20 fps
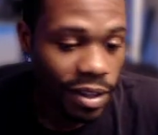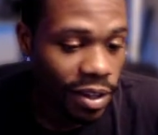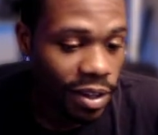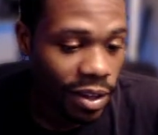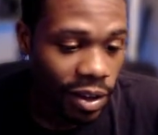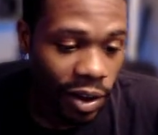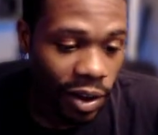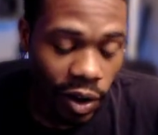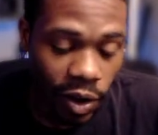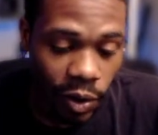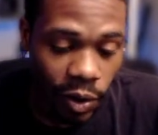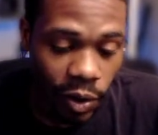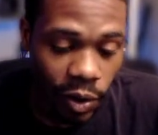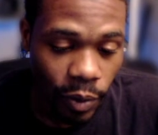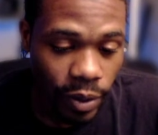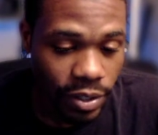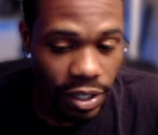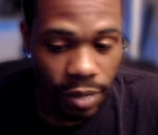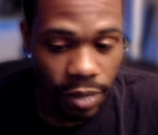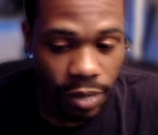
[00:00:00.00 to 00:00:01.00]

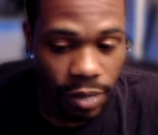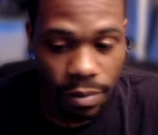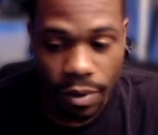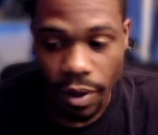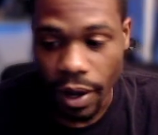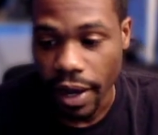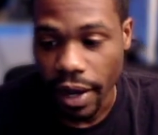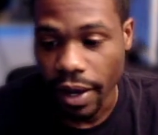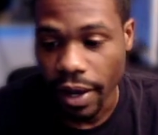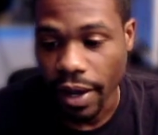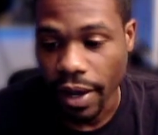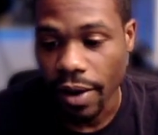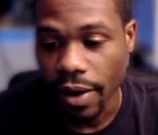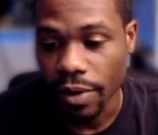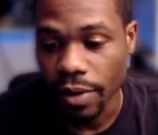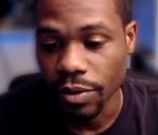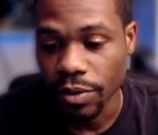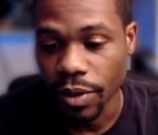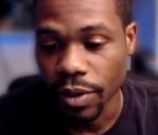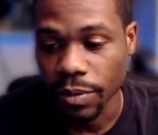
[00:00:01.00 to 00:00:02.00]
Always keep your eye
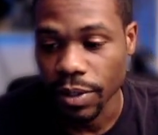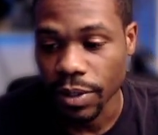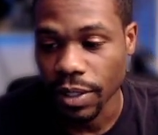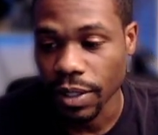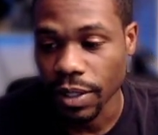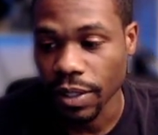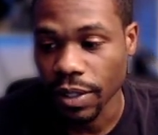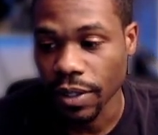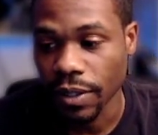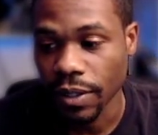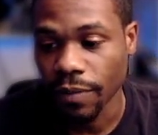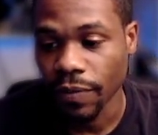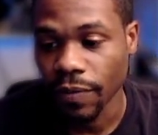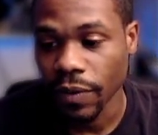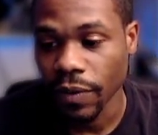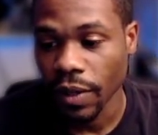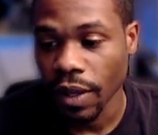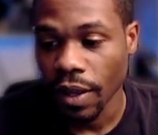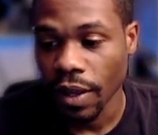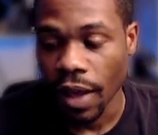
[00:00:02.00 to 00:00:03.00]
out. You know what I'm saying?
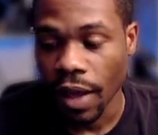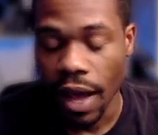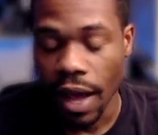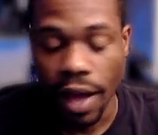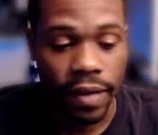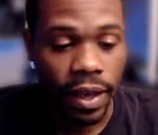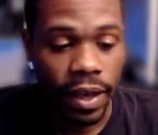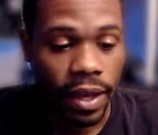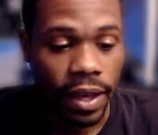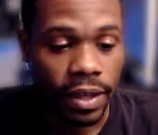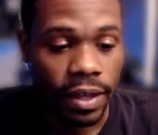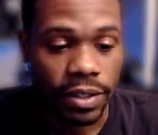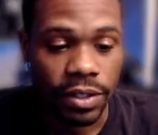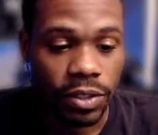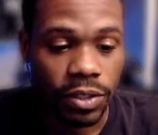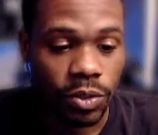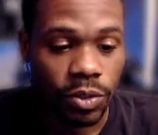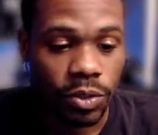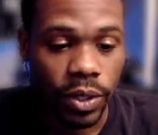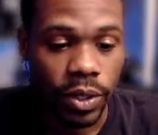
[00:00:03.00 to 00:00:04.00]
I've had
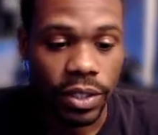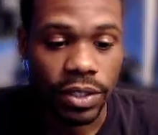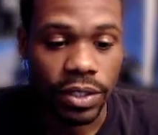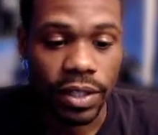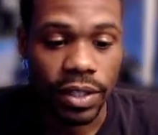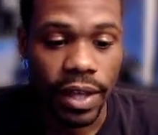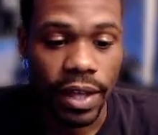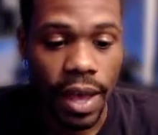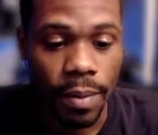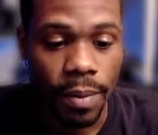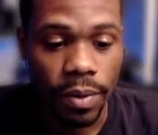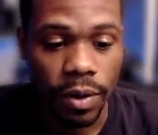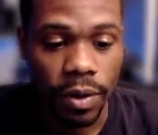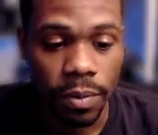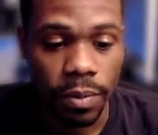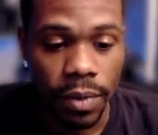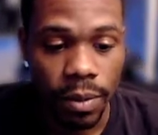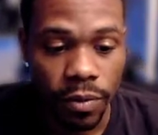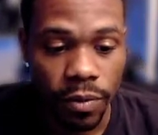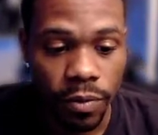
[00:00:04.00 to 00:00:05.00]
situations that happened to
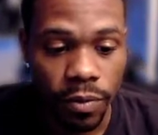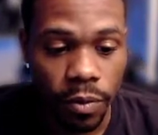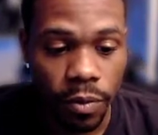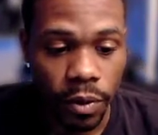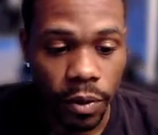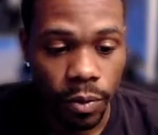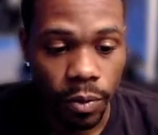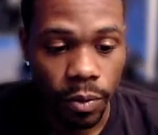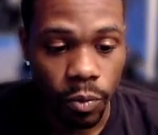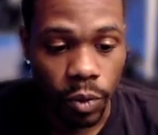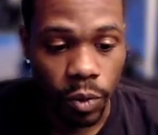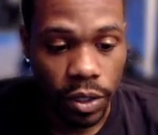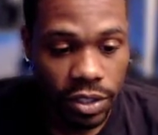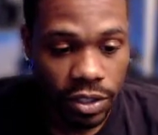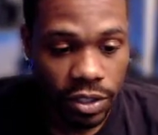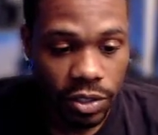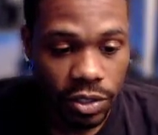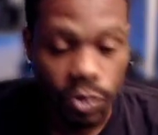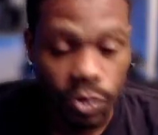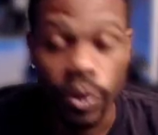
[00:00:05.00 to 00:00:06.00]
me before. One
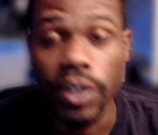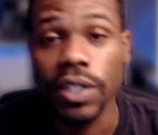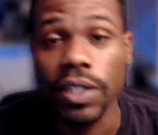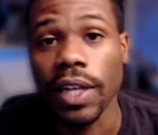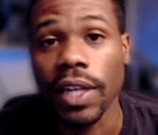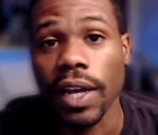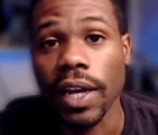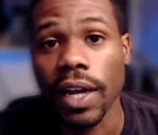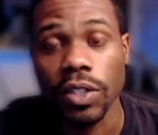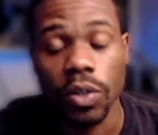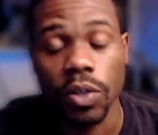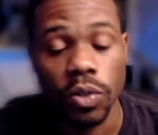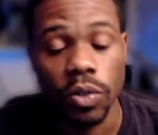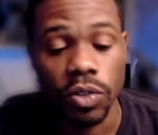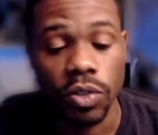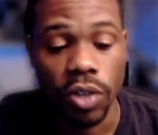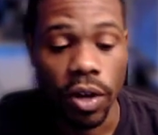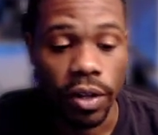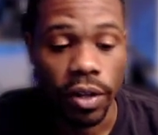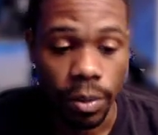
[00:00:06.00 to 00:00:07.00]
situation, like I told
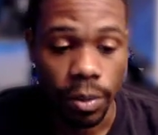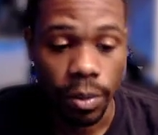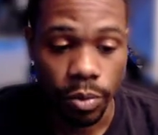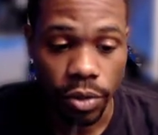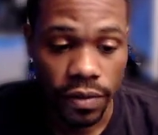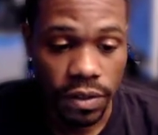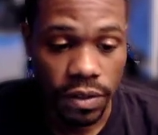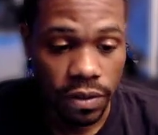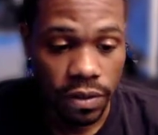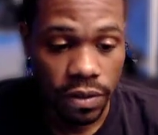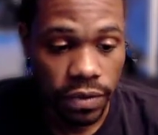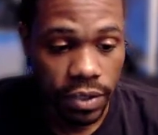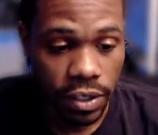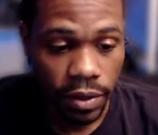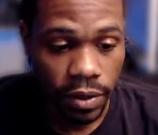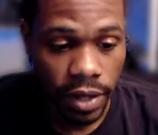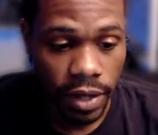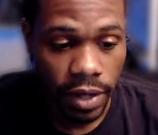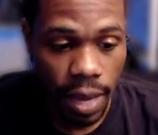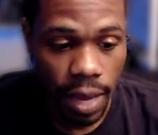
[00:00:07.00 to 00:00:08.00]
y'all in a previous
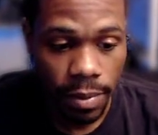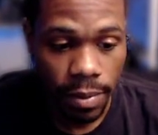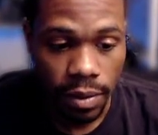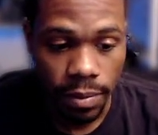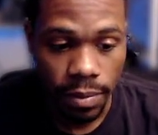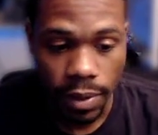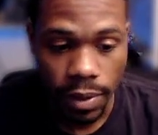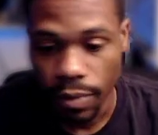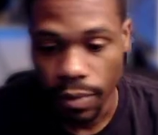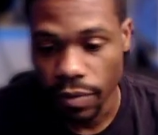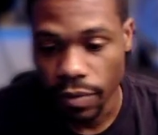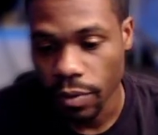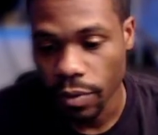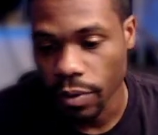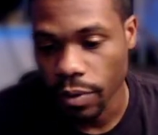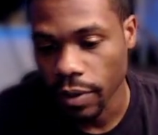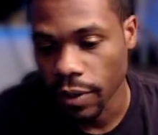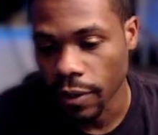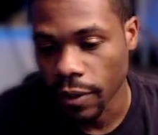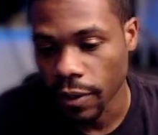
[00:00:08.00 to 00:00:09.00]
video, that happened to me
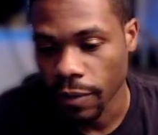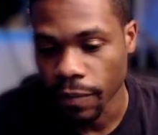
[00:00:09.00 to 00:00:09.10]
before, and